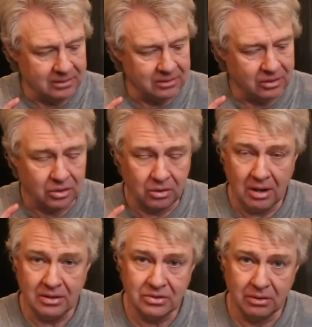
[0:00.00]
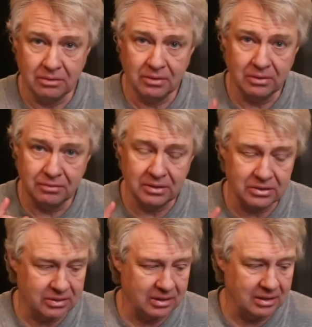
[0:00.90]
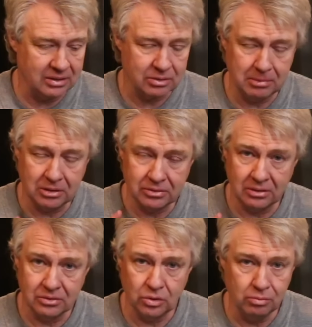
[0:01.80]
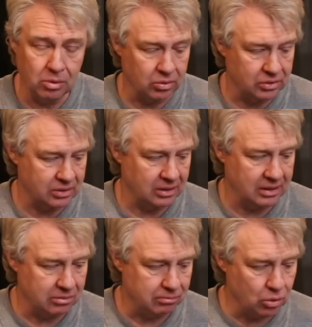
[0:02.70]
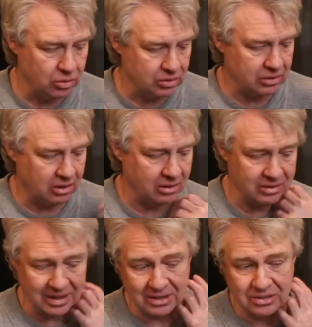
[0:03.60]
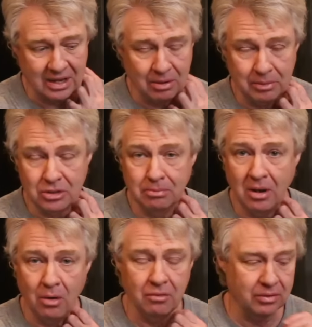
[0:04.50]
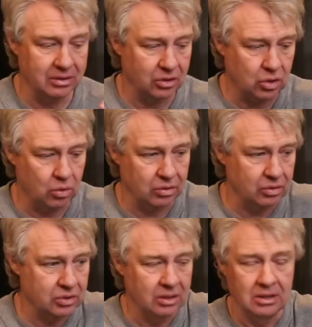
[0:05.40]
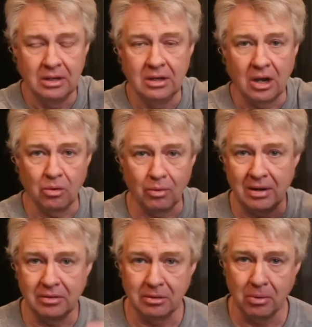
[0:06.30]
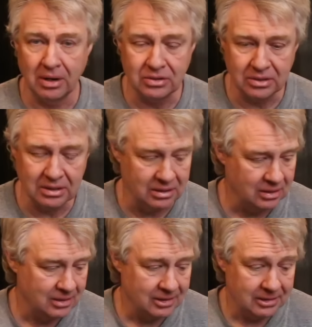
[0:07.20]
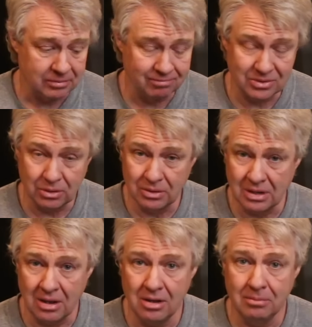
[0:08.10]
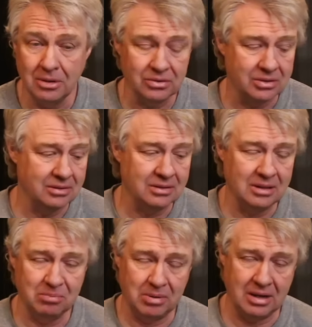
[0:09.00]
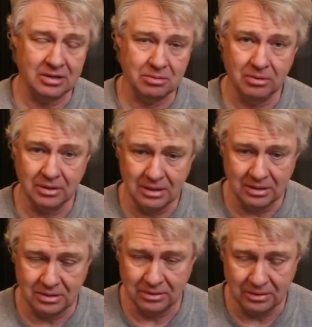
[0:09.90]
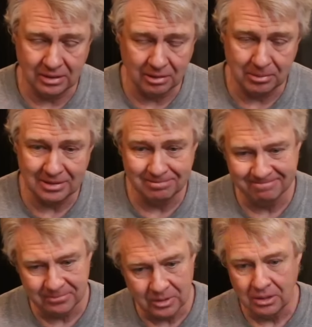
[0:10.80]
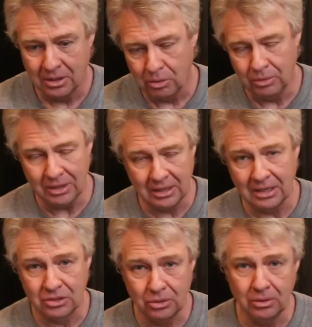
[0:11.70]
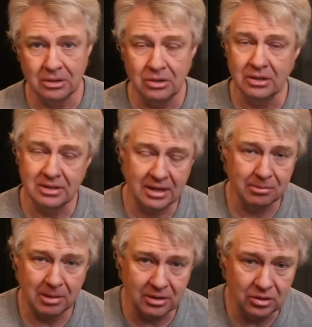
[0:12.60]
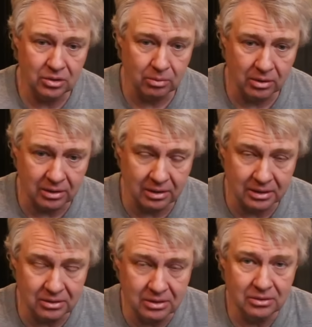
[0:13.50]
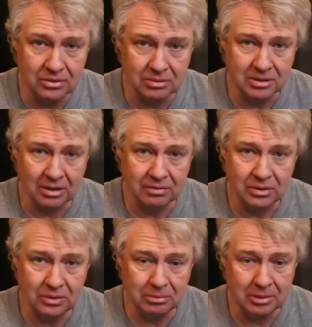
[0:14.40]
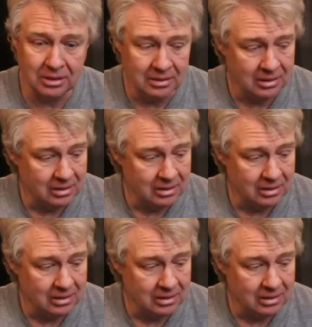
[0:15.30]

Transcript: The crossover for this thing is built on two boards, and the boards are kind of sandwiched over in the corners around the bracing. So it's almost impossible to get to. I mean, we could get to it and you could take them out. You could work on it. You could do some stuff to it, but